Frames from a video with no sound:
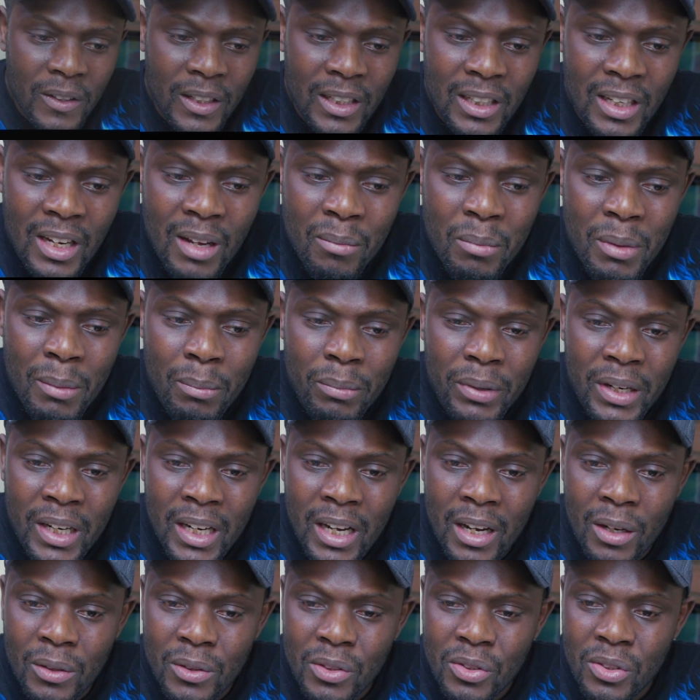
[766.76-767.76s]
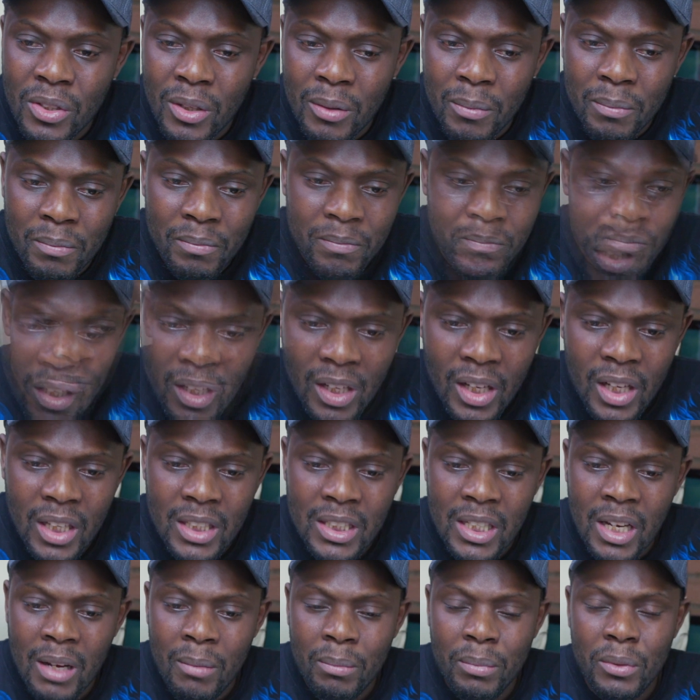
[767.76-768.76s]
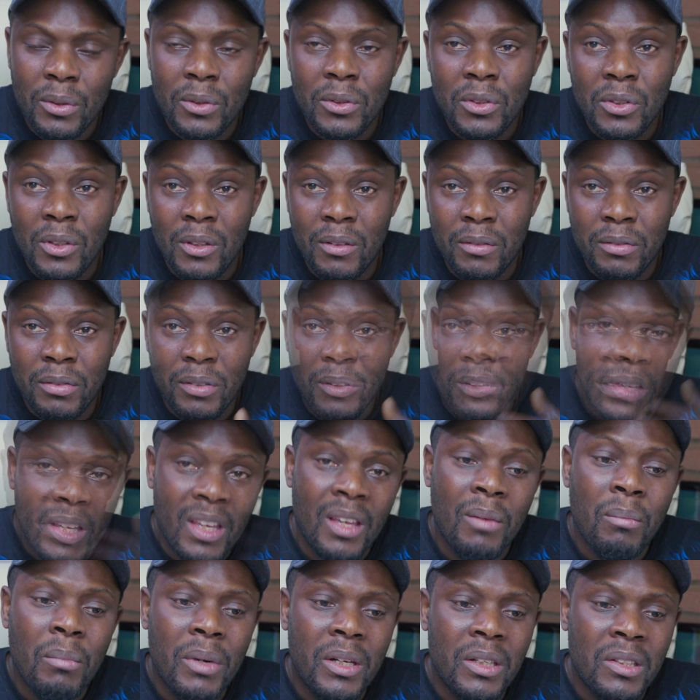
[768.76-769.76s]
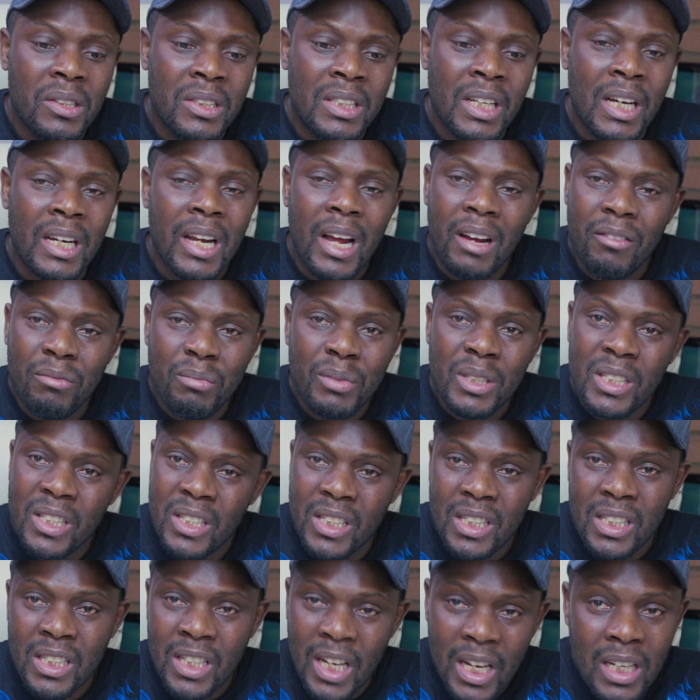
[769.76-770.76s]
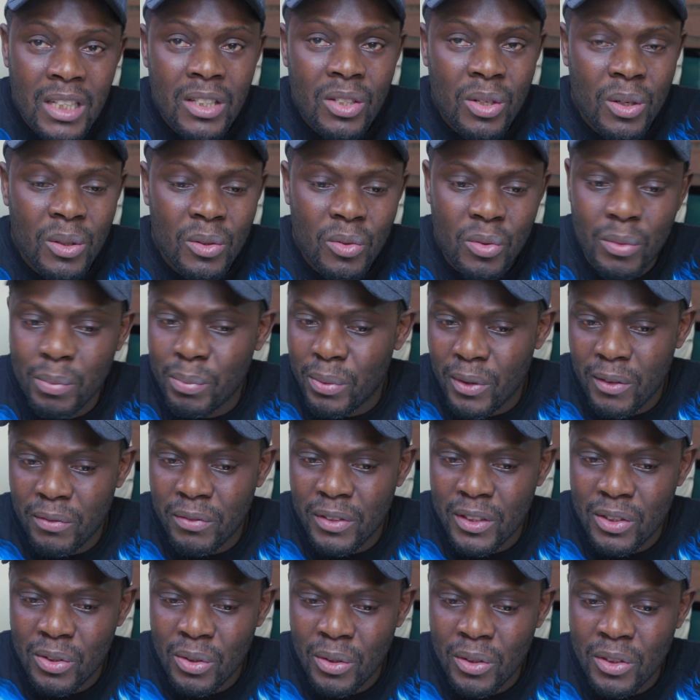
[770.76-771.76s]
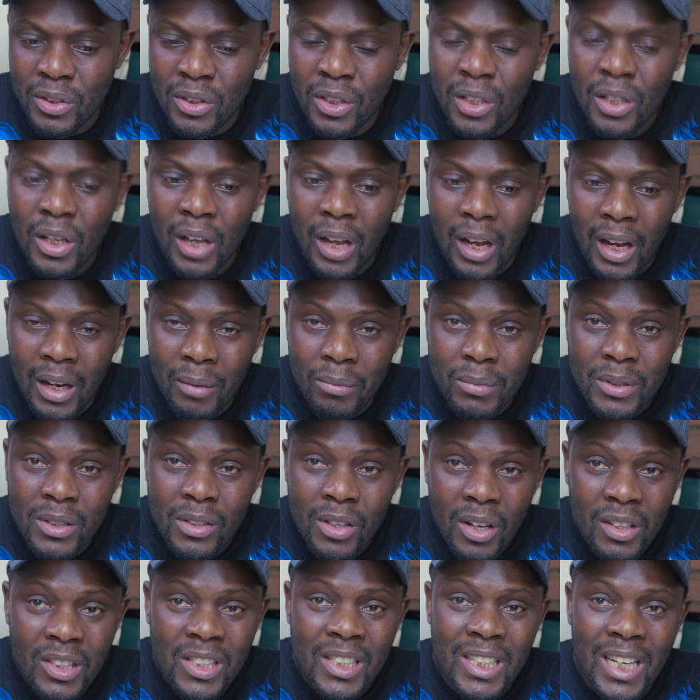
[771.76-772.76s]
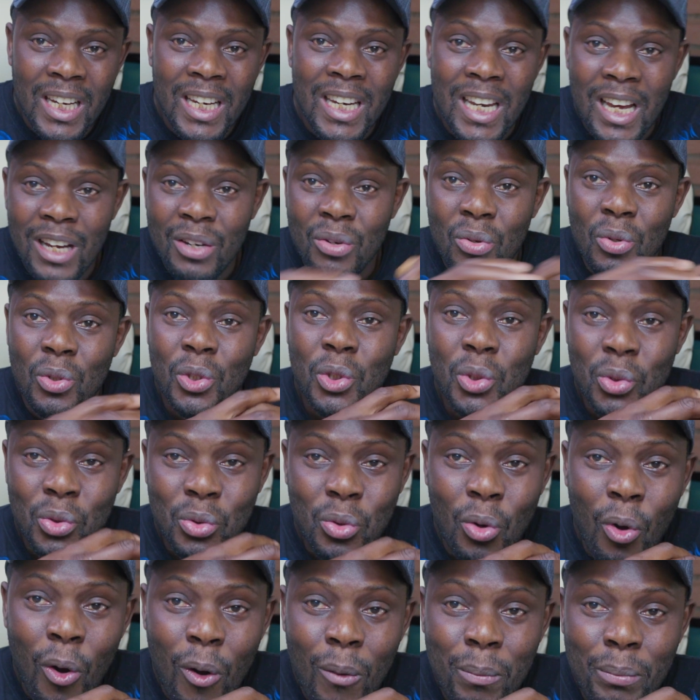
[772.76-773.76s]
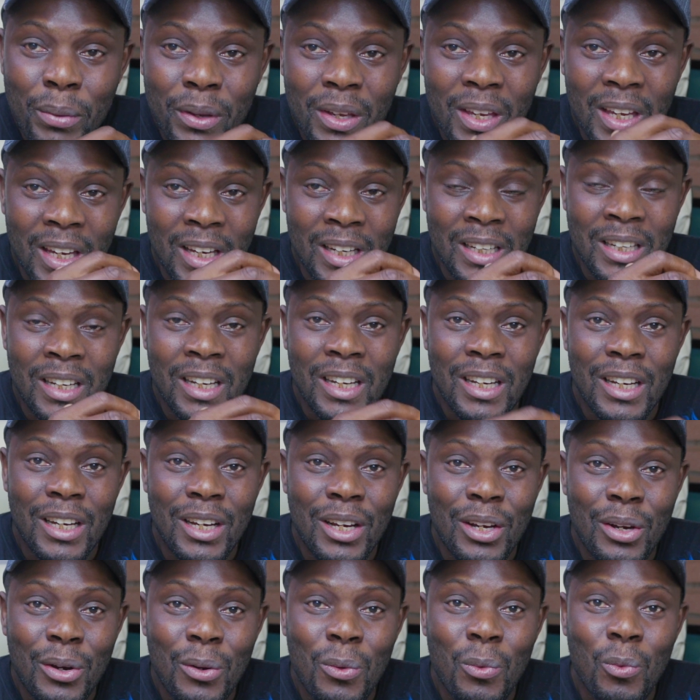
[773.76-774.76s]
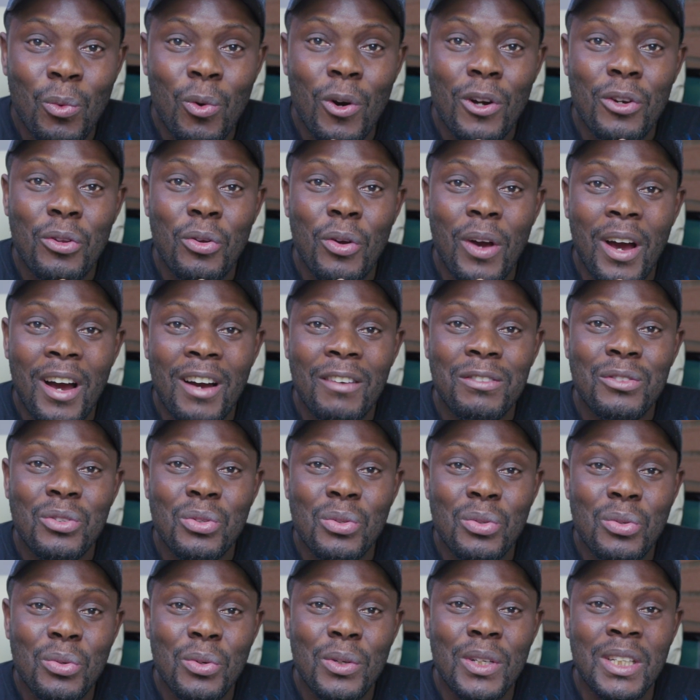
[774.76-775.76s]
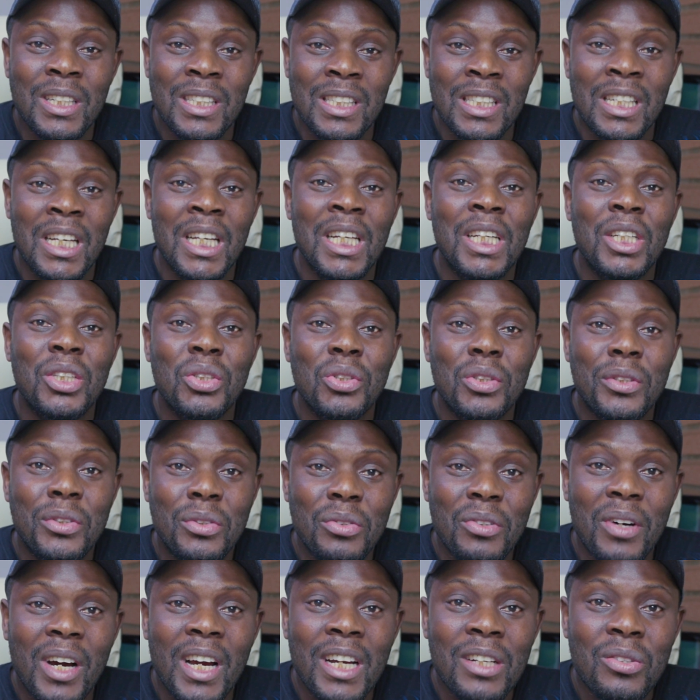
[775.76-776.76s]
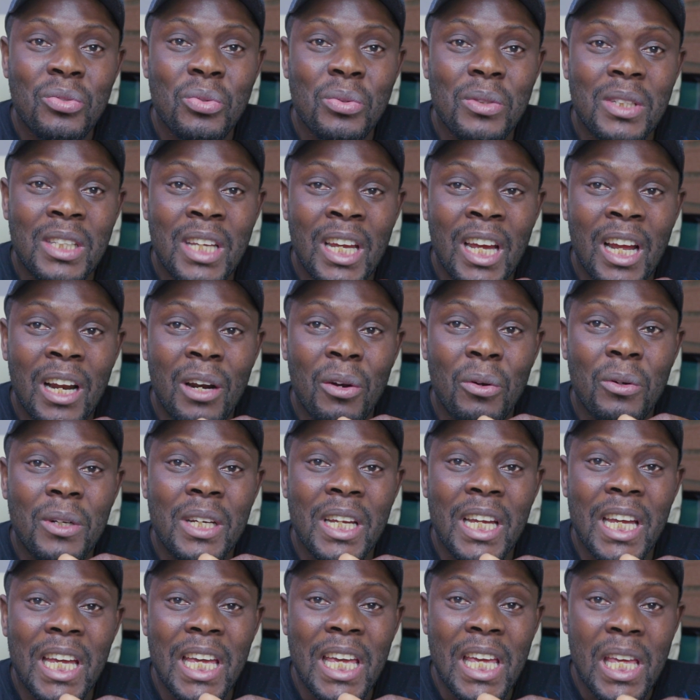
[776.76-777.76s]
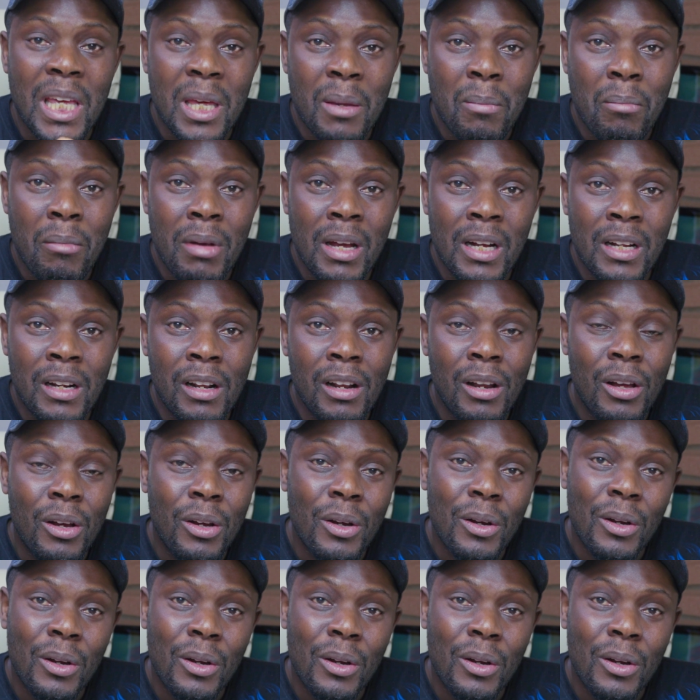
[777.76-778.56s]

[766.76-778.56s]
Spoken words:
right, let me bring out some examples of emails that have been sent to professors. I'm not saying that you should copy it. What you have to do is try to tailor the email